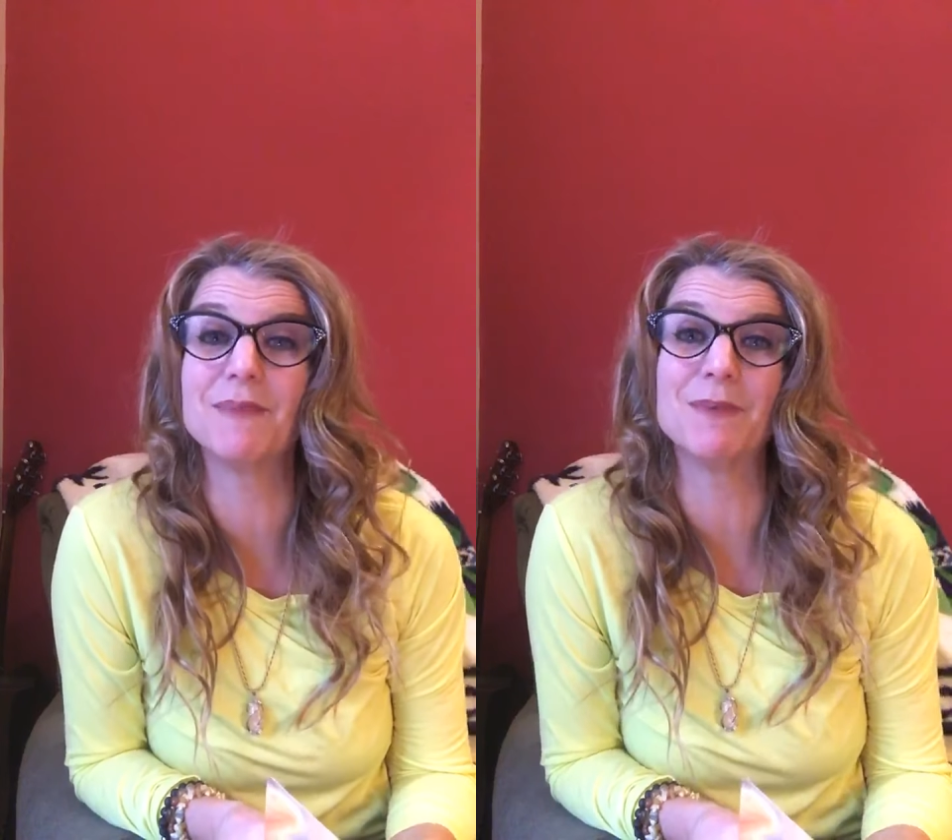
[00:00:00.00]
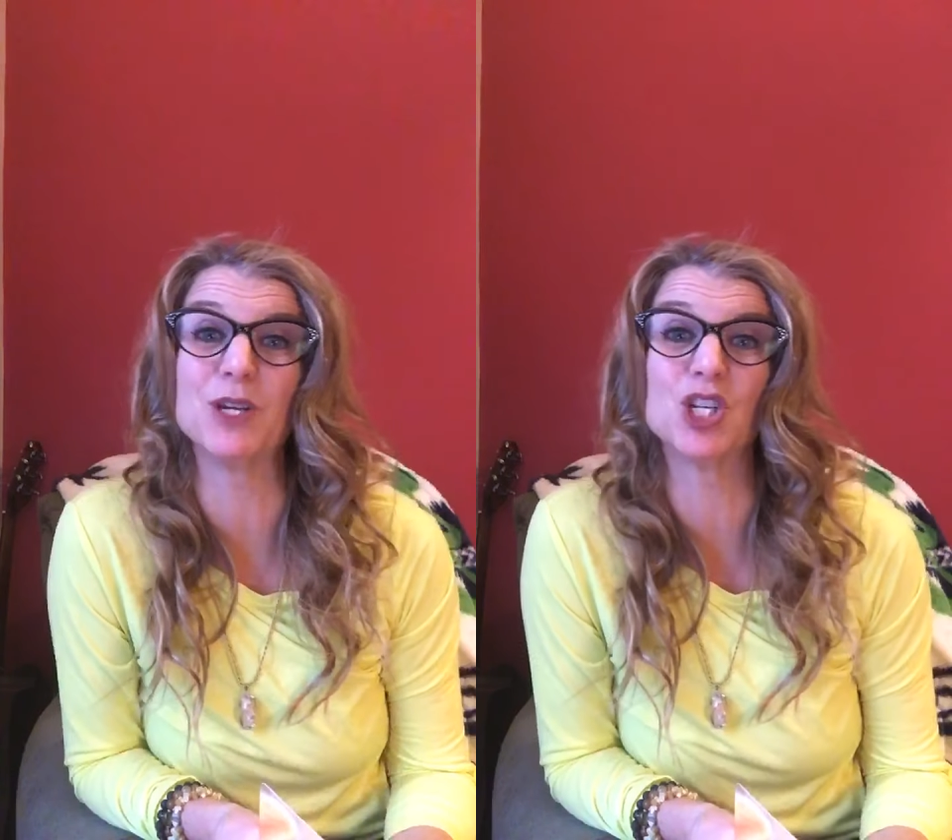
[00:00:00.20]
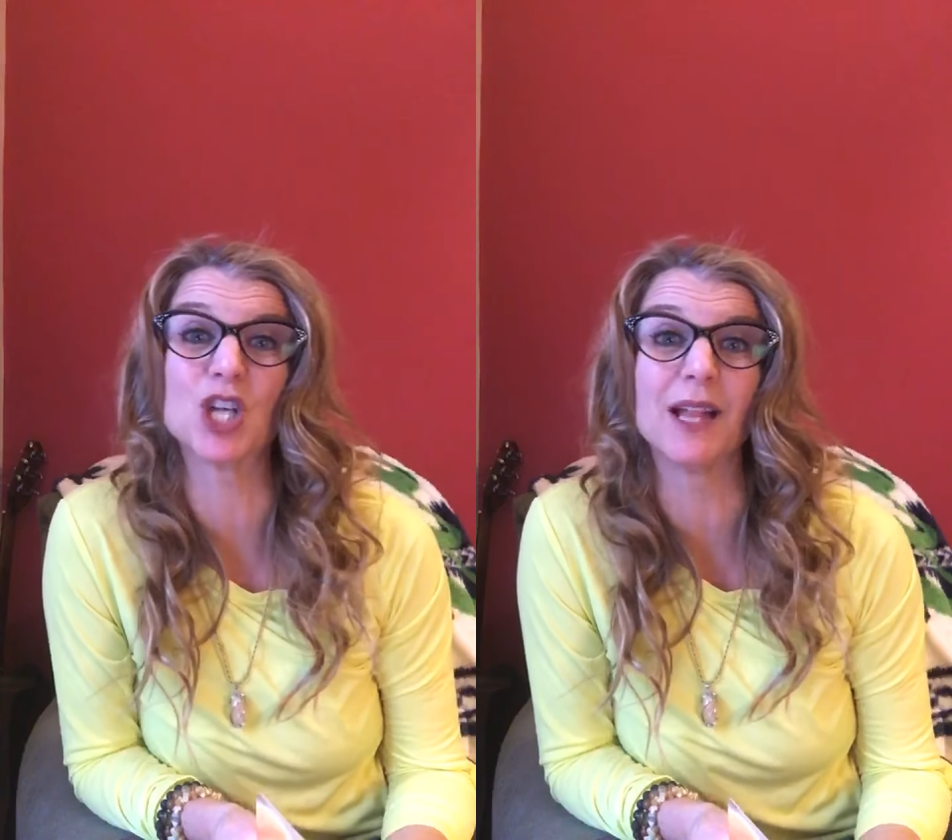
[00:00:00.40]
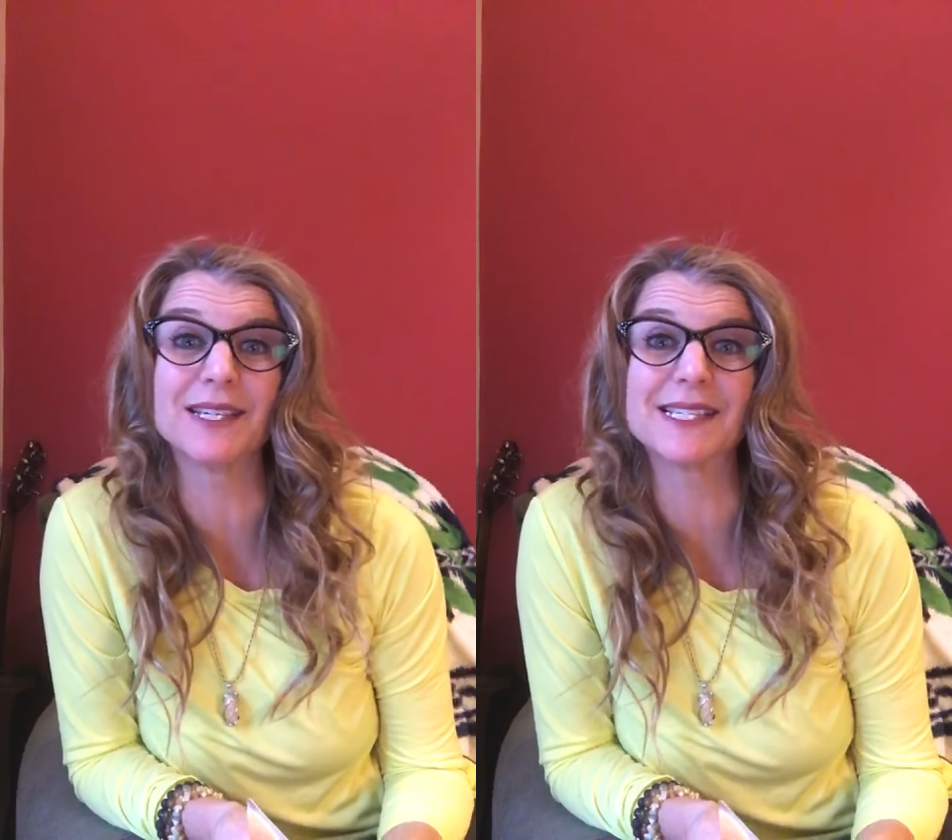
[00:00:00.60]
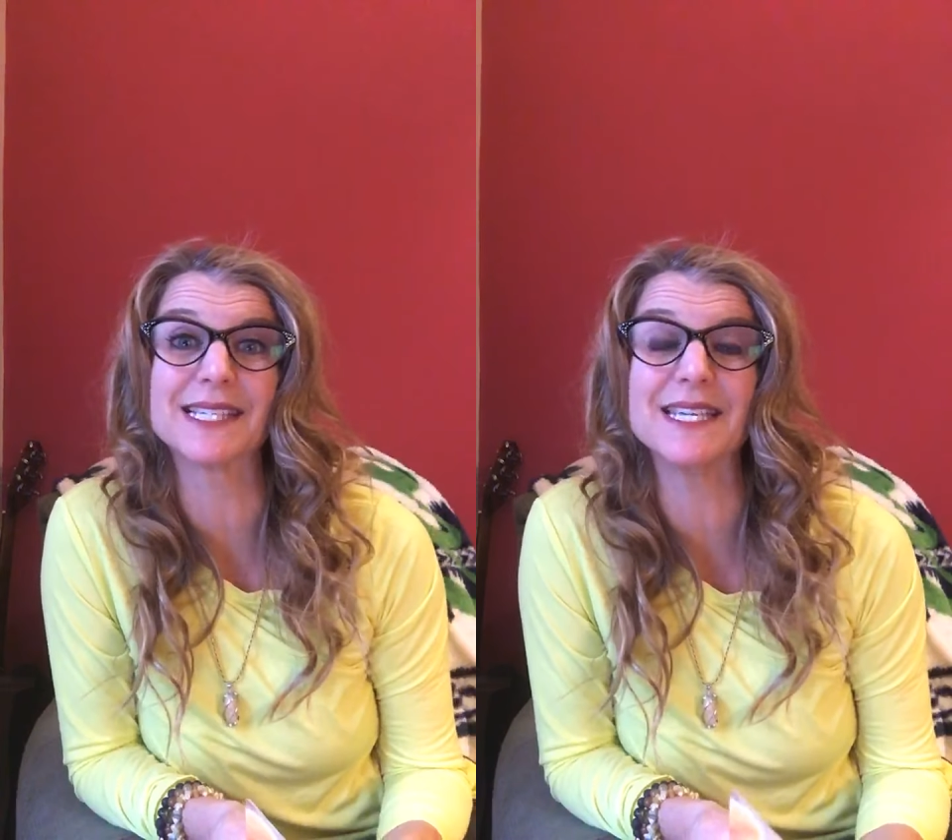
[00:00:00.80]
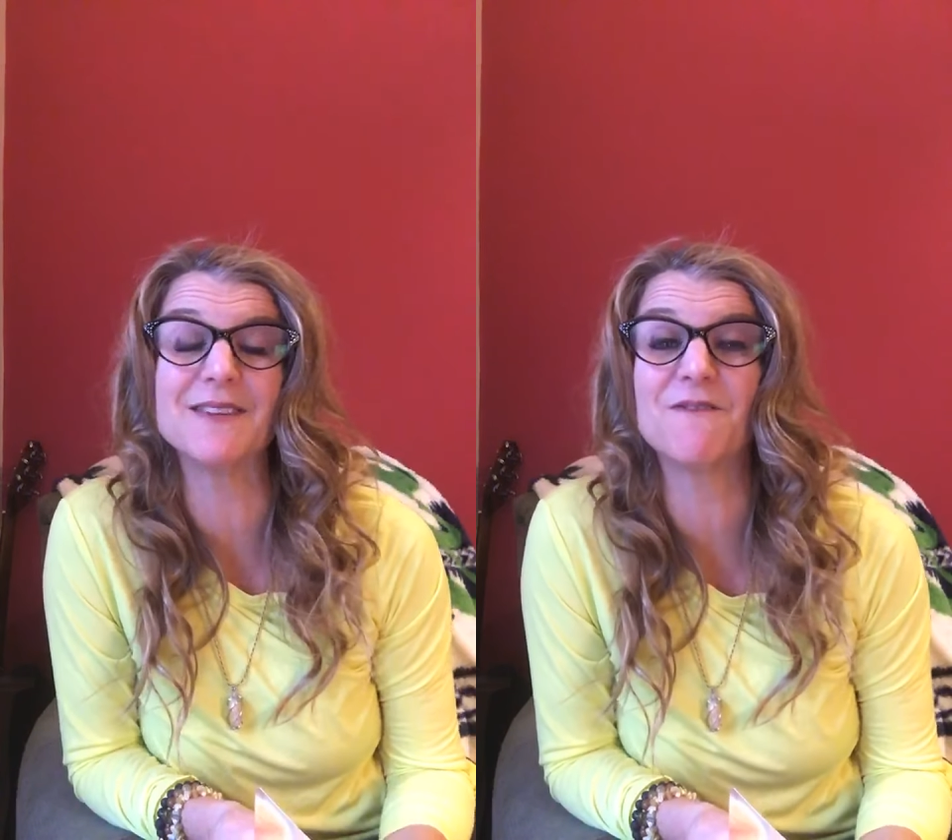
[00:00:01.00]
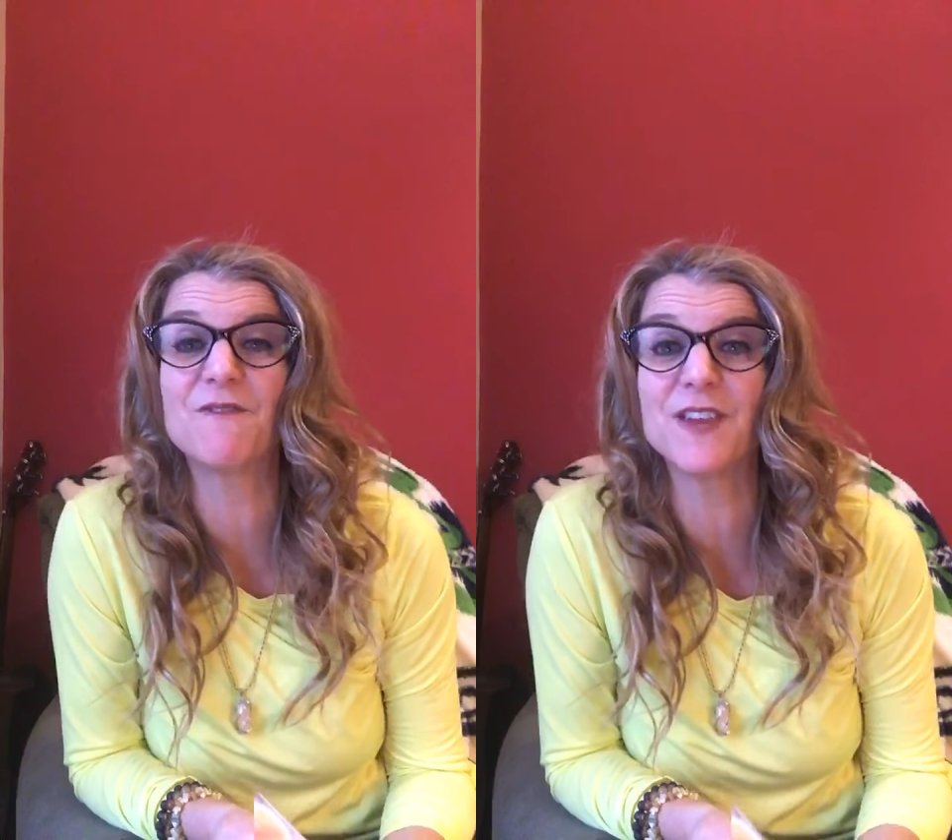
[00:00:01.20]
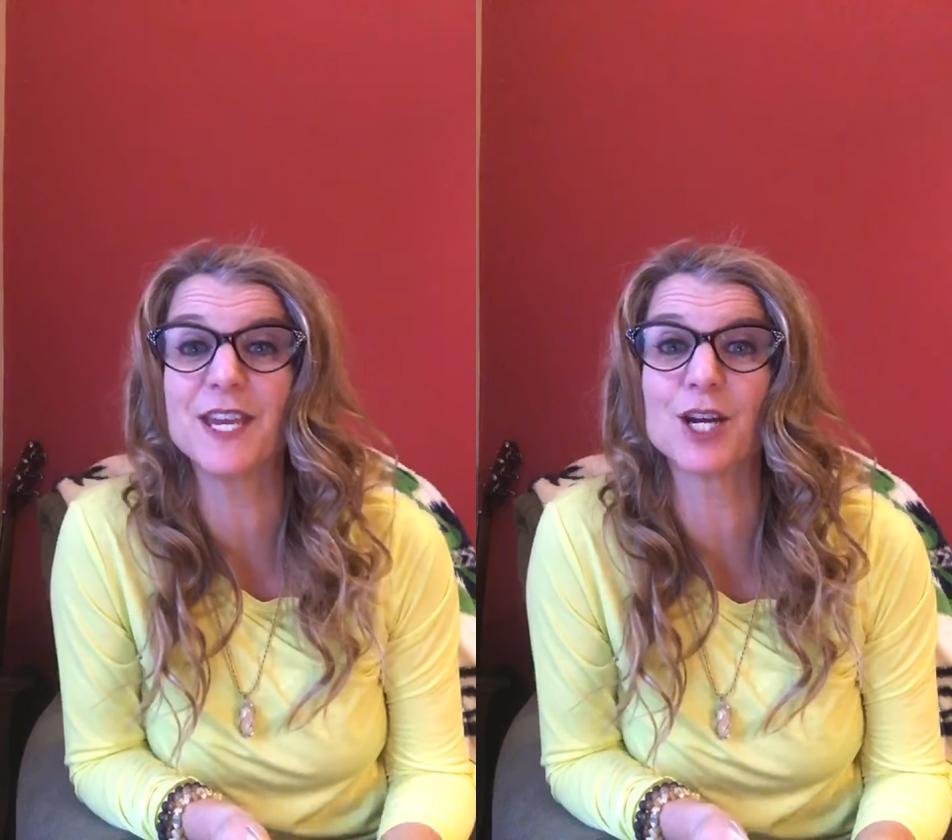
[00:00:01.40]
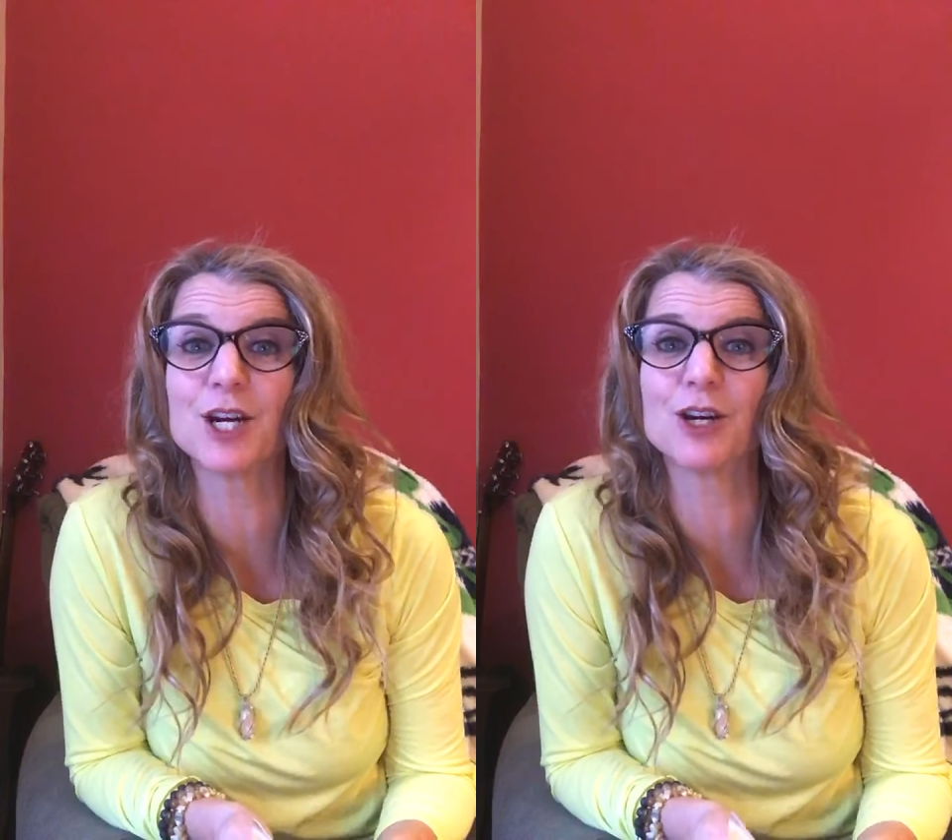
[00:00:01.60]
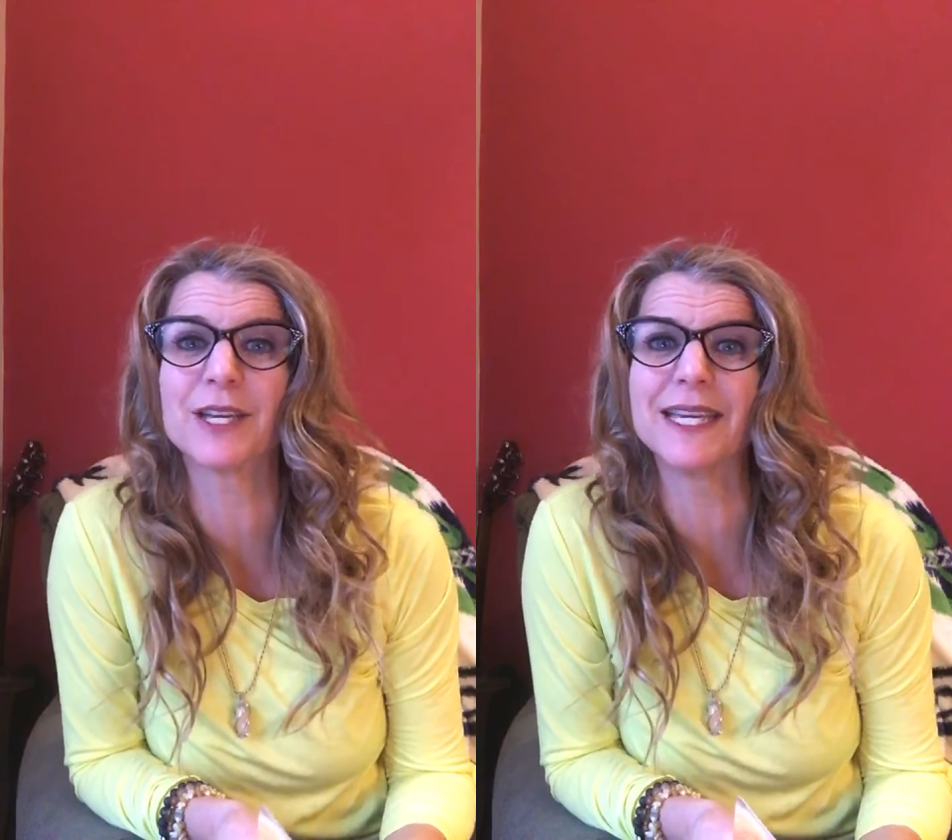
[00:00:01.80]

maybe jealousy, fear,